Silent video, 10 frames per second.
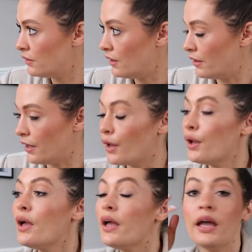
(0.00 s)
There you go.
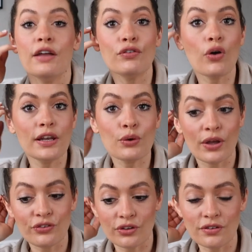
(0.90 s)
If you've got any
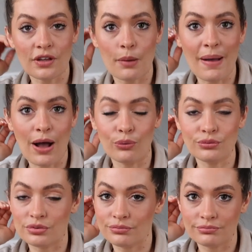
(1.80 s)
questions
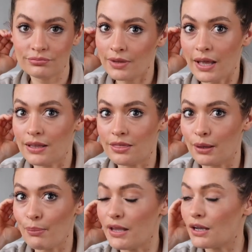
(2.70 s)
about
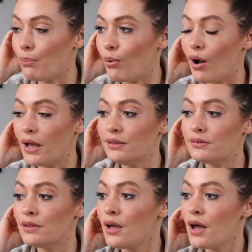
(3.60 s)
anything makeup
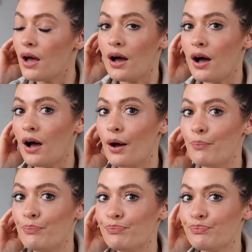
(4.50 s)
wise,
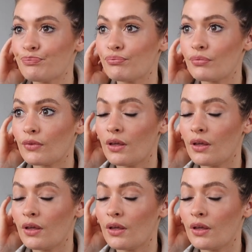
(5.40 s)
um,